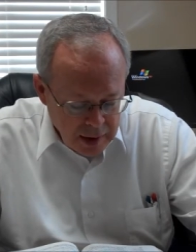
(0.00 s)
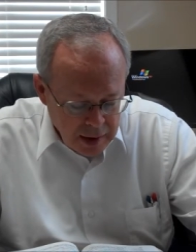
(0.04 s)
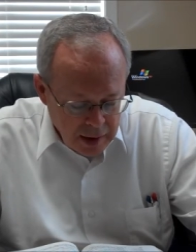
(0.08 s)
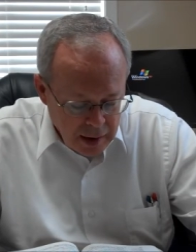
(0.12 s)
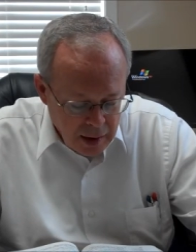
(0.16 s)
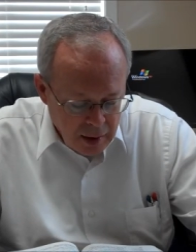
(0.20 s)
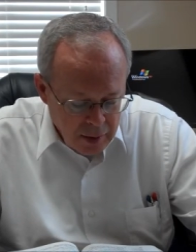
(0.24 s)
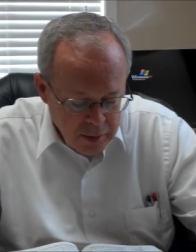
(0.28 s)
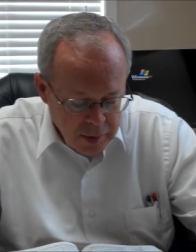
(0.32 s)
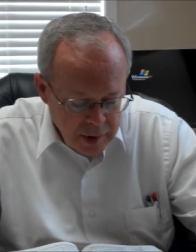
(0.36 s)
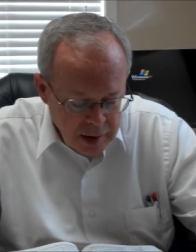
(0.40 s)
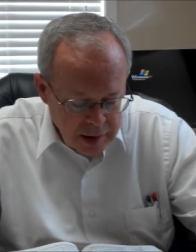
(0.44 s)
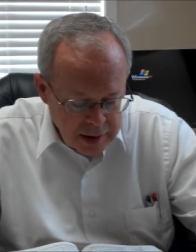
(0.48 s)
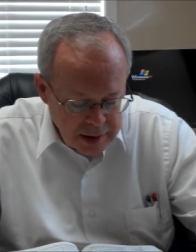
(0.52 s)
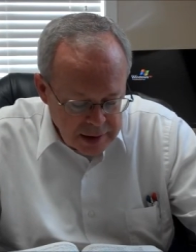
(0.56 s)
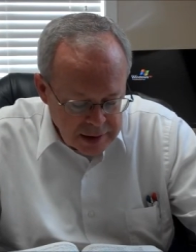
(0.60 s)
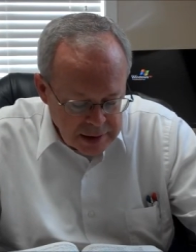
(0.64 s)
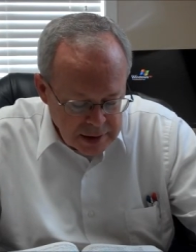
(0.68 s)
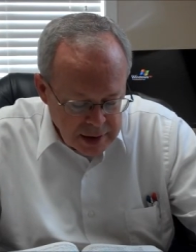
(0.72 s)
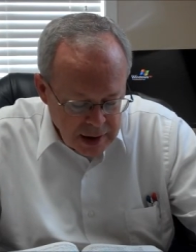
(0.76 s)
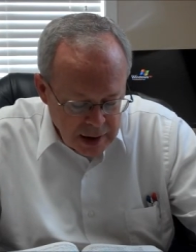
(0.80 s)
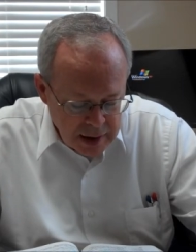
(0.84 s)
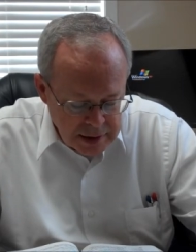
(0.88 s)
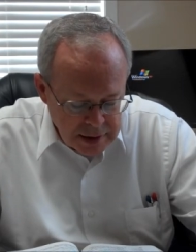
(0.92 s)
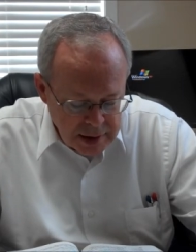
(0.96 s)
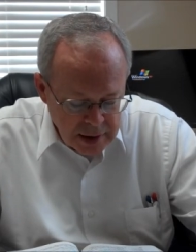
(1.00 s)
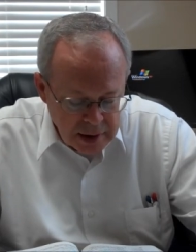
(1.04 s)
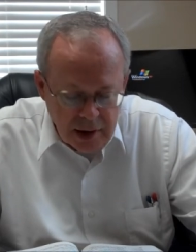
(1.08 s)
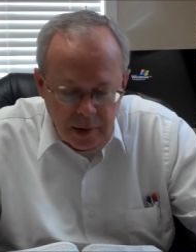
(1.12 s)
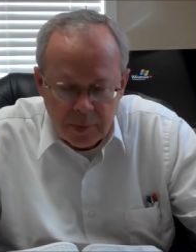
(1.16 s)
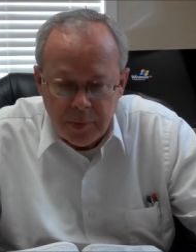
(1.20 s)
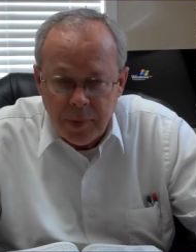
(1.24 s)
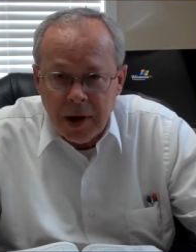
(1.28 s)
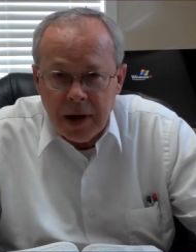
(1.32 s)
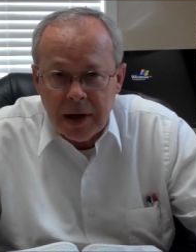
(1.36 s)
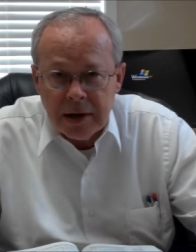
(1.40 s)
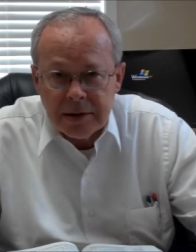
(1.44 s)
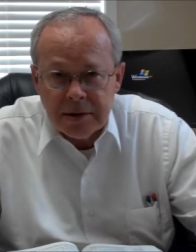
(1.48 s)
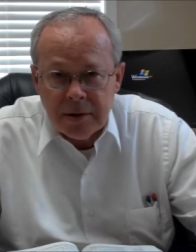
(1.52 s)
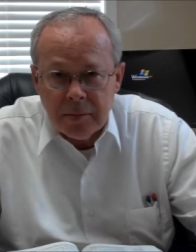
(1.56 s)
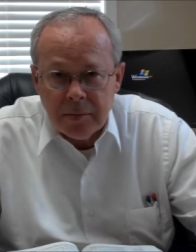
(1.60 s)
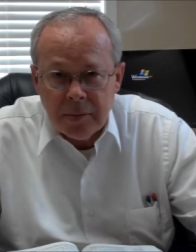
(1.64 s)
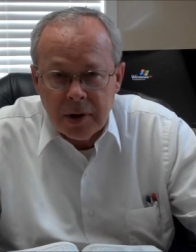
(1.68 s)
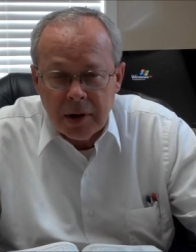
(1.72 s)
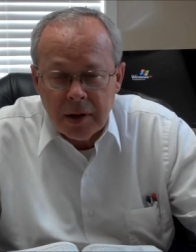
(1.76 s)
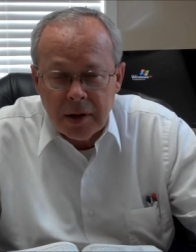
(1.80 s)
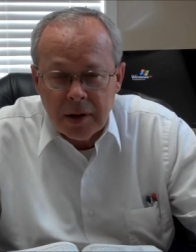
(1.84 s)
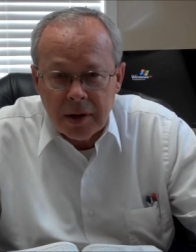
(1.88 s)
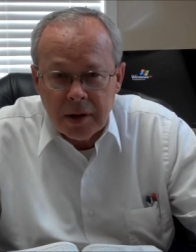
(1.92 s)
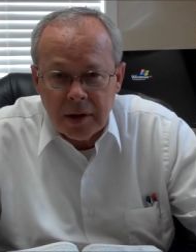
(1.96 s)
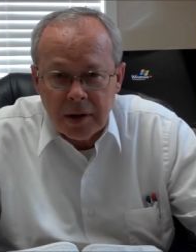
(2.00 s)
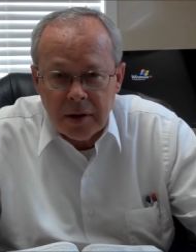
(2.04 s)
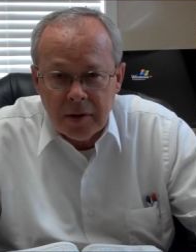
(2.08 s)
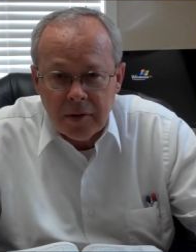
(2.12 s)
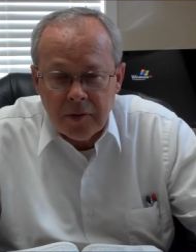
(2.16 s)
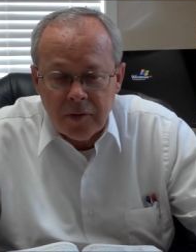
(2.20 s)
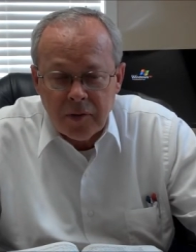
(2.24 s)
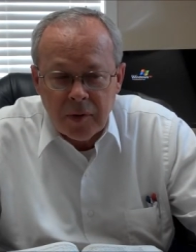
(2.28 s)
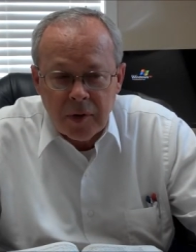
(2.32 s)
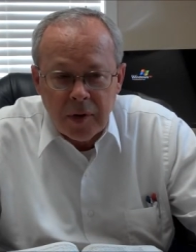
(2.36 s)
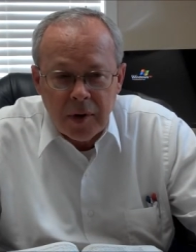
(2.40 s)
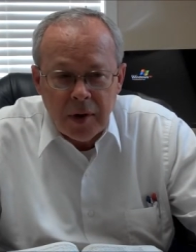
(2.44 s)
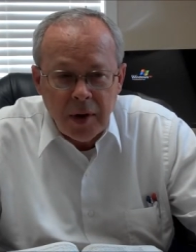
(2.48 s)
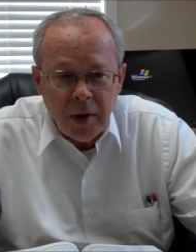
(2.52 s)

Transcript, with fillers: have been discussing the possibility of